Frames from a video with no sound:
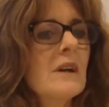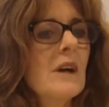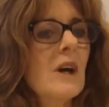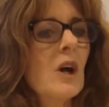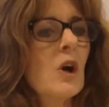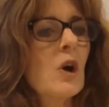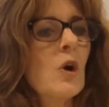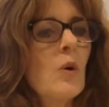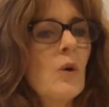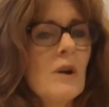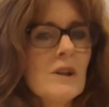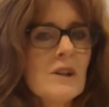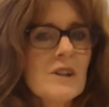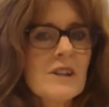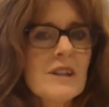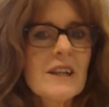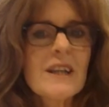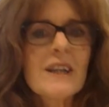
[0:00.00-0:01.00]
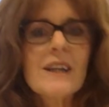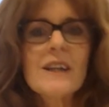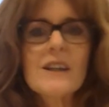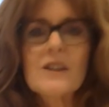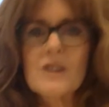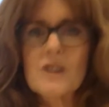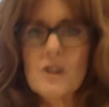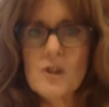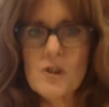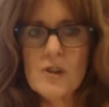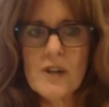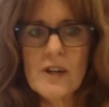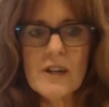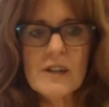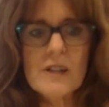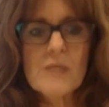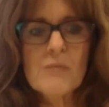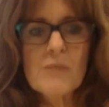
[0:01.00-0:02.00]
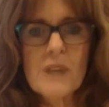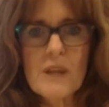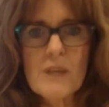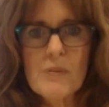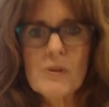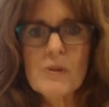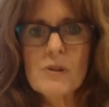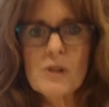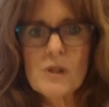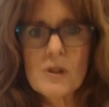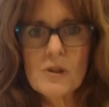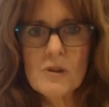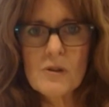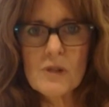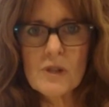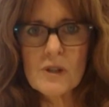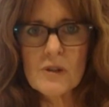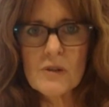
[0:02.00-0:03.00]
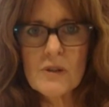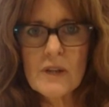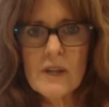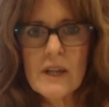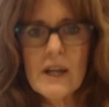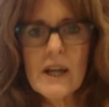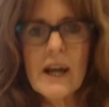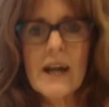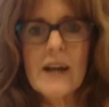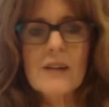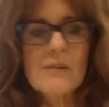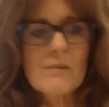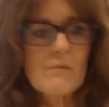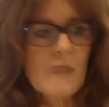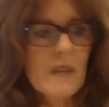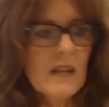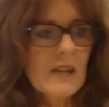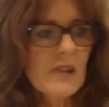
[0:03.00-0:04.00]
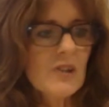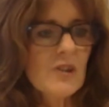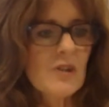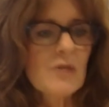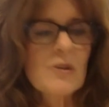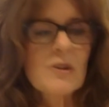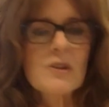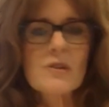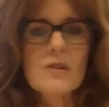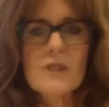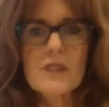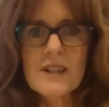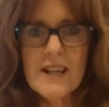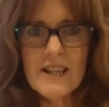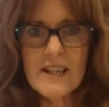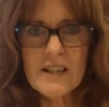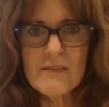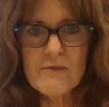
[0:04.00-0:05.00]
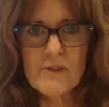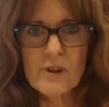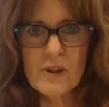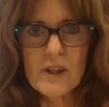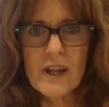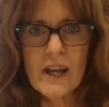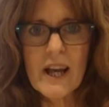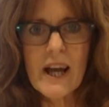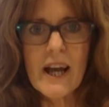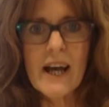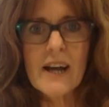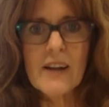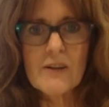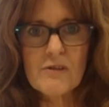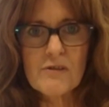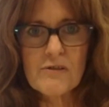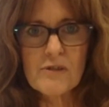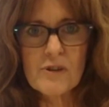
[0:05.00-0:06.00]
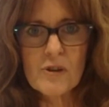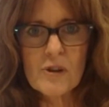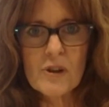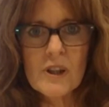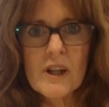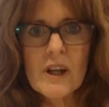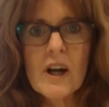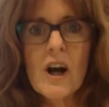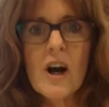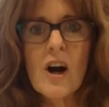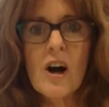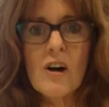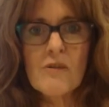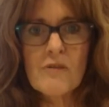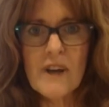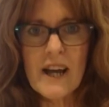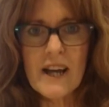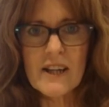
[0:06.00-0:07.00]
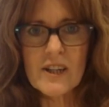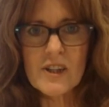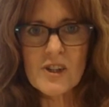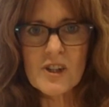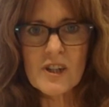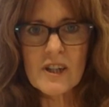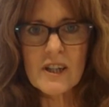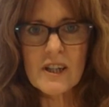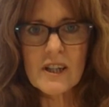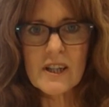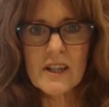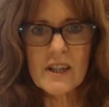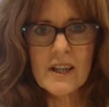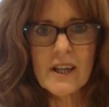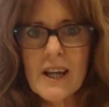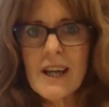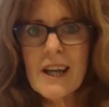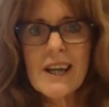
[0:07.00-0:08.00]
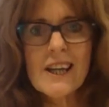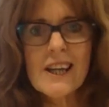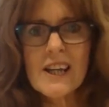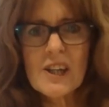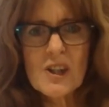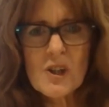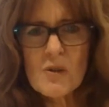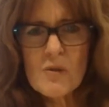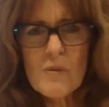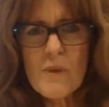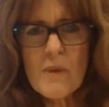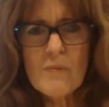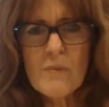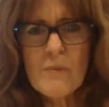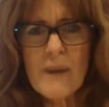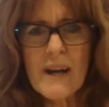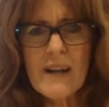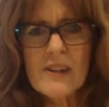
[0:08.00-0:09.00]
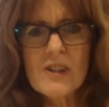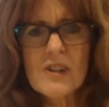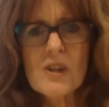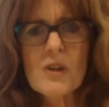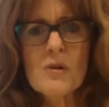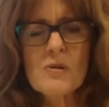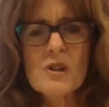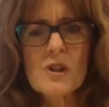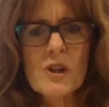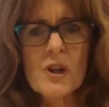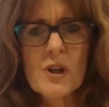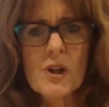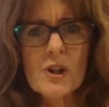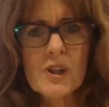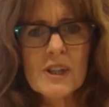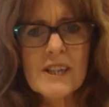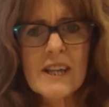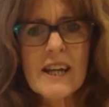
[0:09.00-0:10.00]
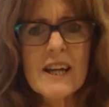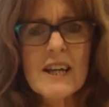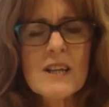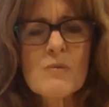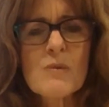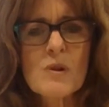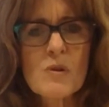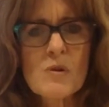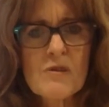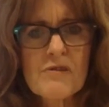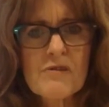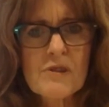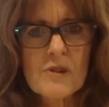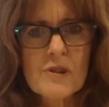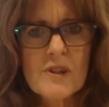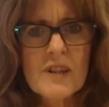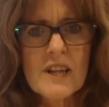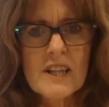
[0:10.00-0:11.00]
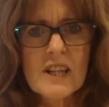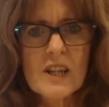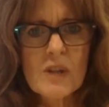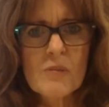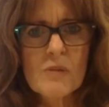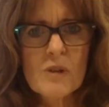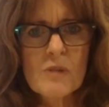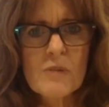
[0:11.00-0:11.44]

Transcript: a quality that attracts people to you and makes you successful and full of energy. Can you remember back to those early days when you were first setting up your